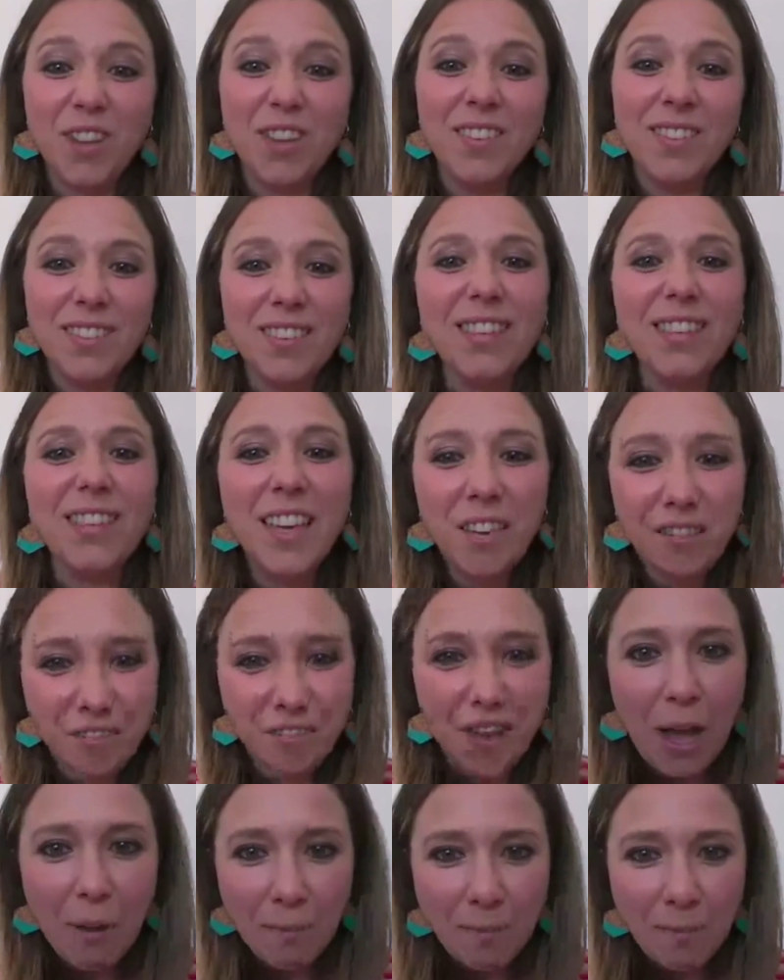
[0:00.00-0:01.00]
don't
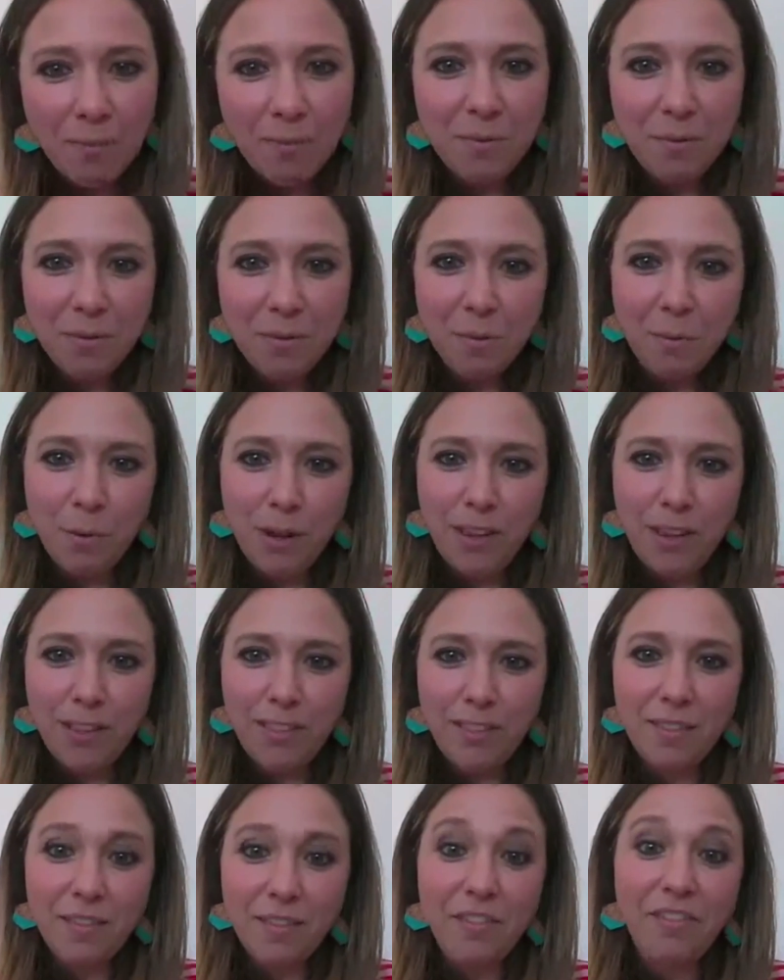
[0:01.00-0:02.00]
give up
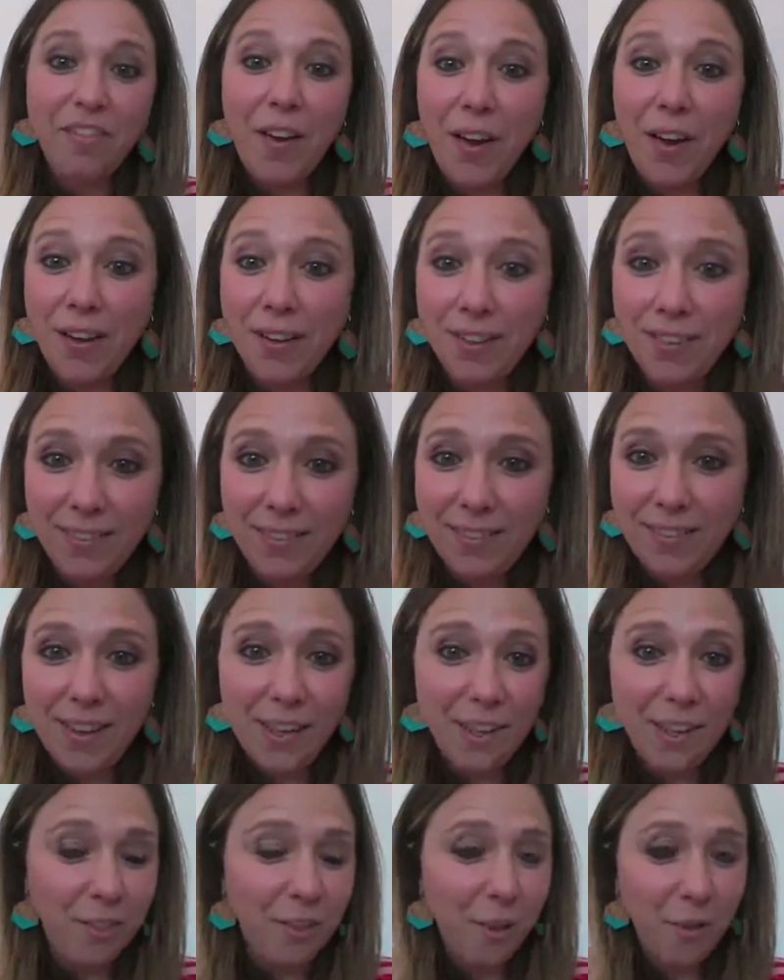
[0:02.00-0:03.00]
with fun
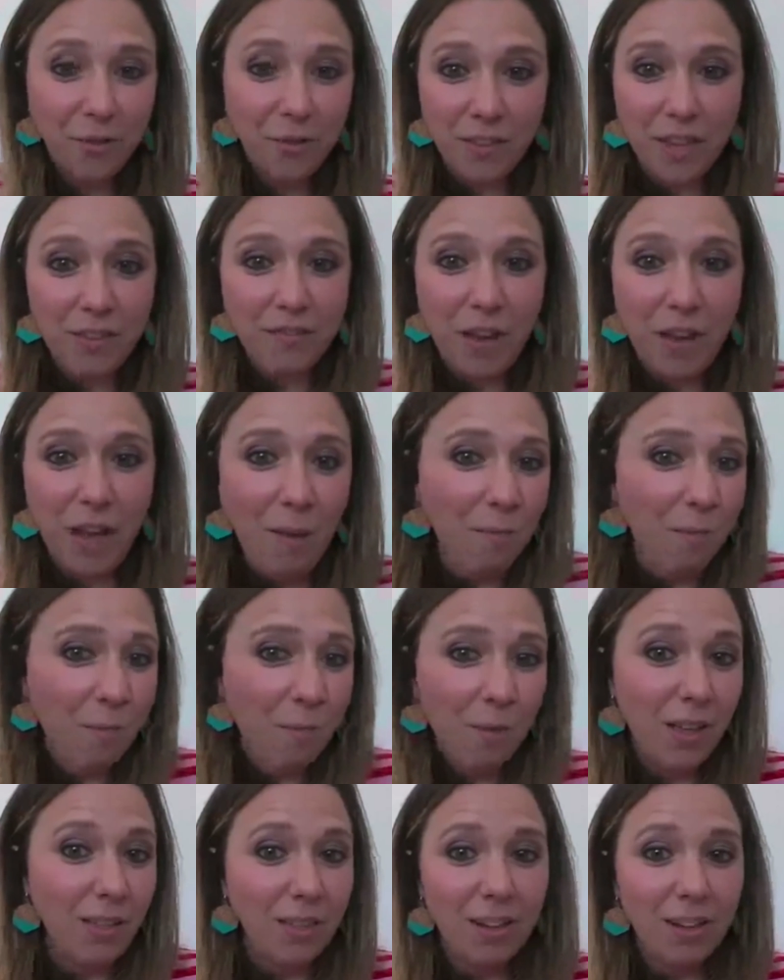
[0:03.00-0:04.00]
and don't give
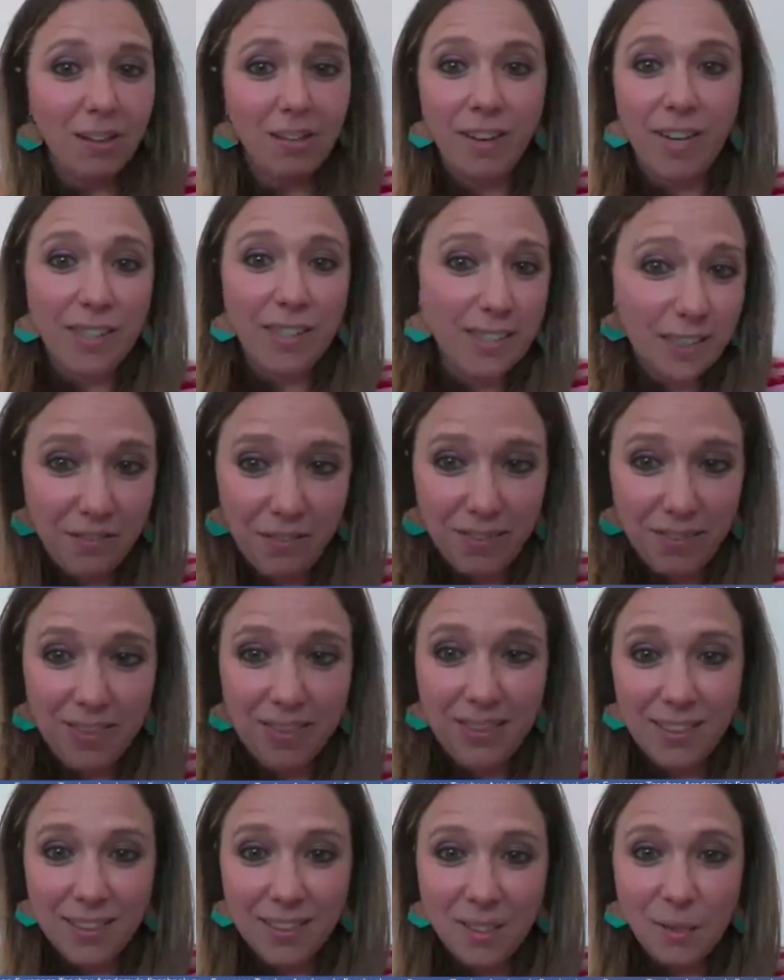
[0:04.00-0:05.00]
up with
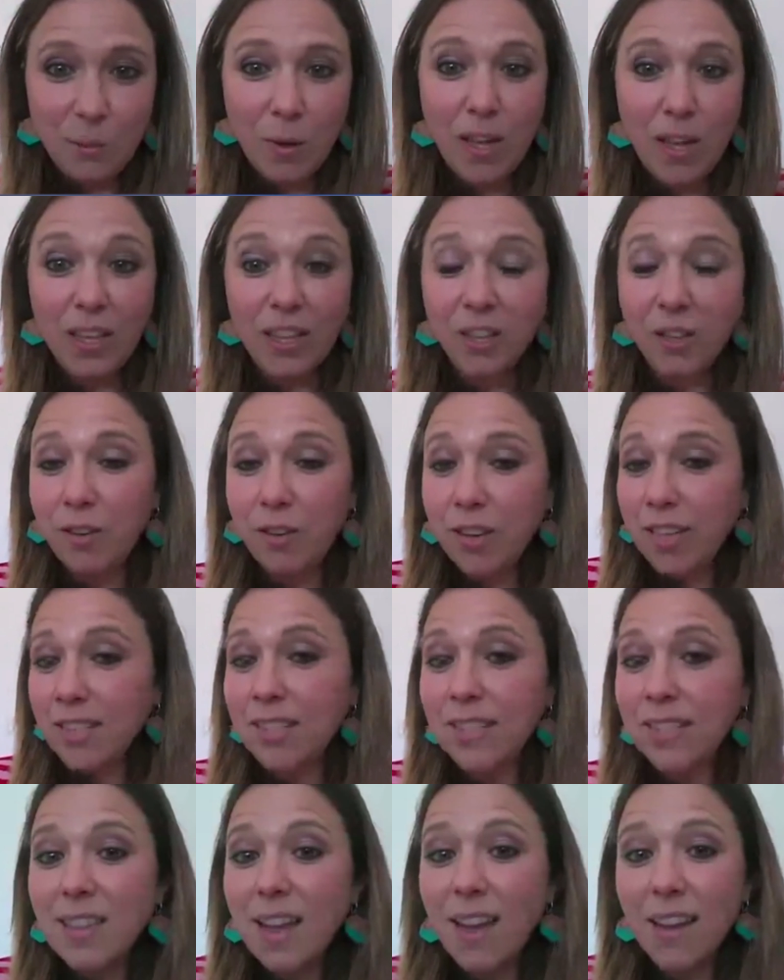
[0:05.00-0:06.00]
creativity as well. You
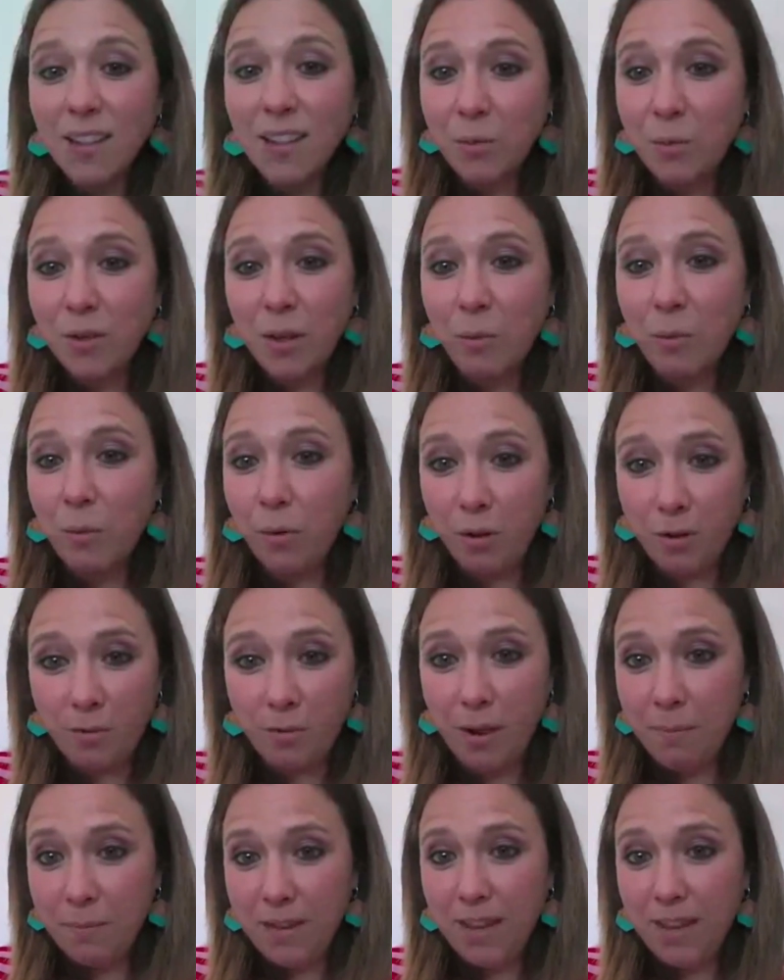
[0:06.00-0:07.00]
can start with a
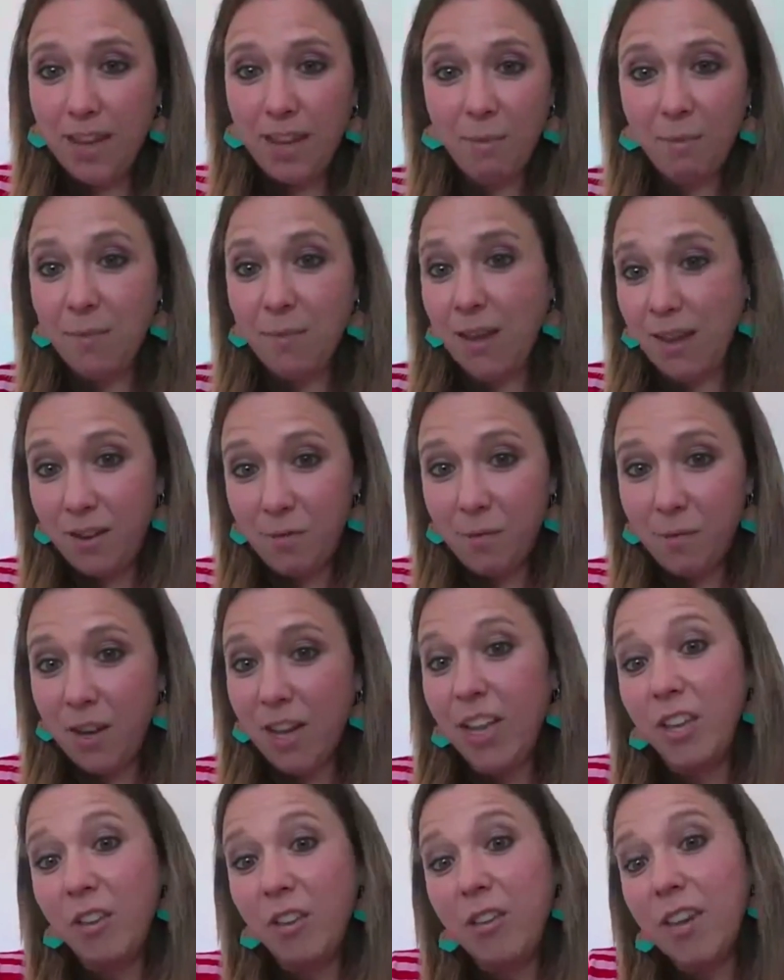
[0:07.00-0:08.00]
warm-up game
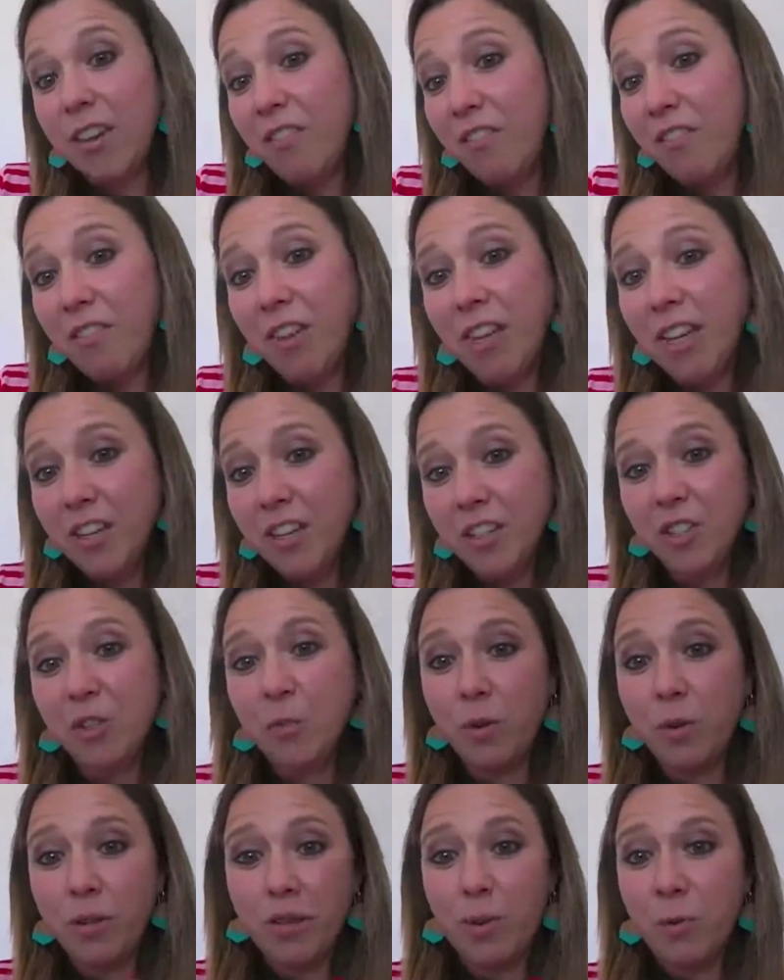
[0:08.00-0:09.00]
anyway. You can
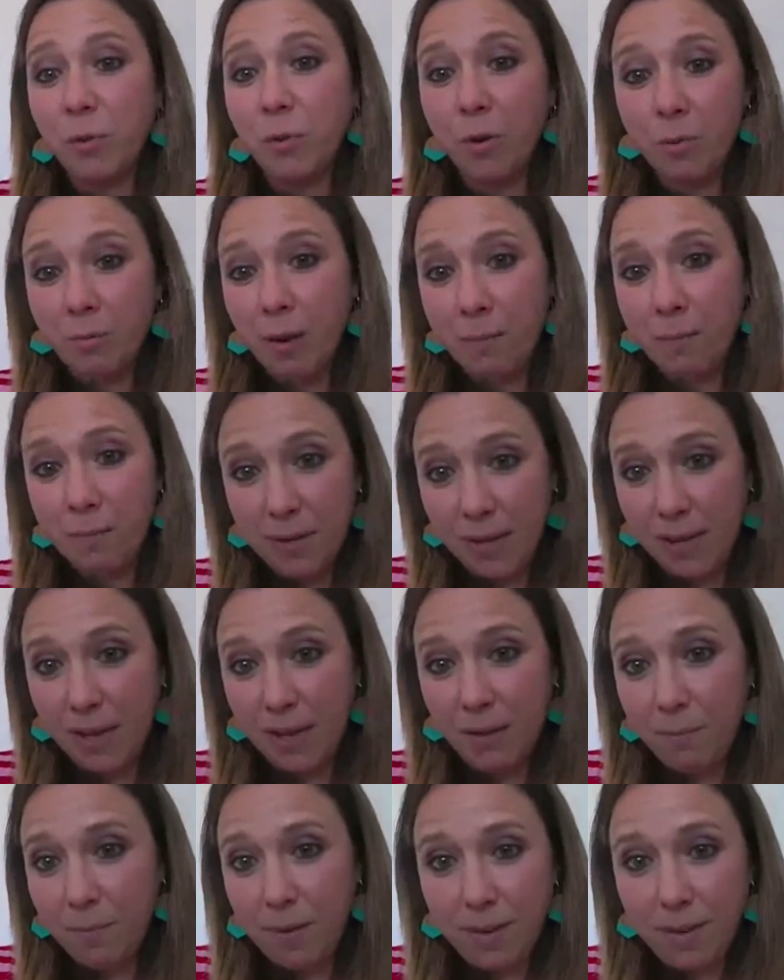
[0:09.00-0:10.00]
finish with a warm-up
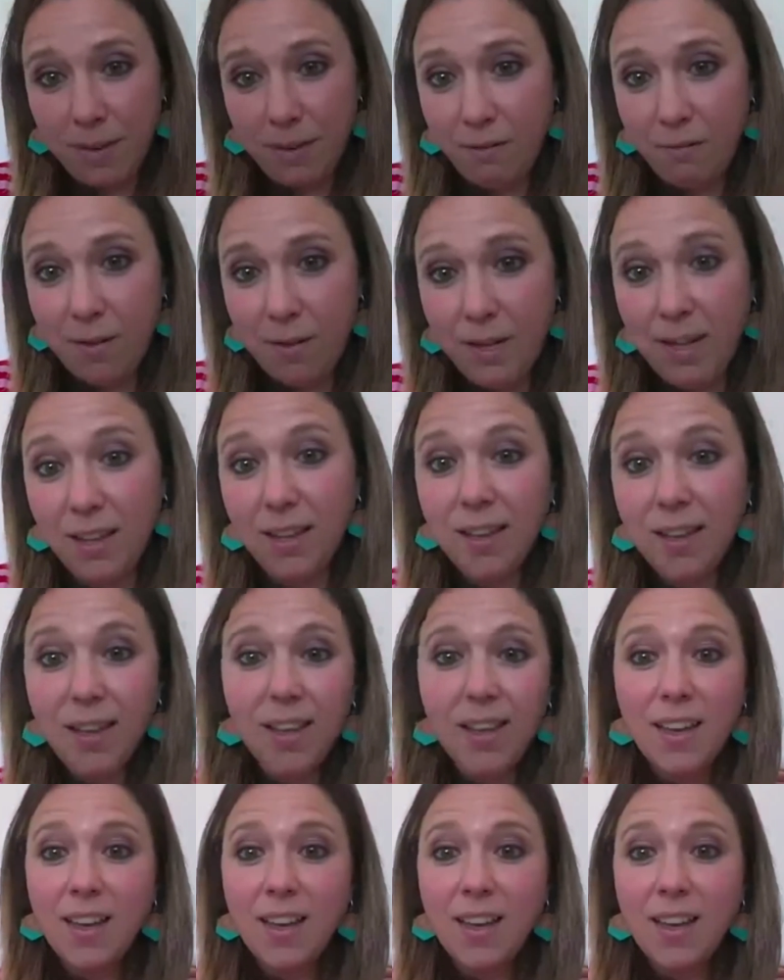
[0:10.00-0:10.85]
game anyway.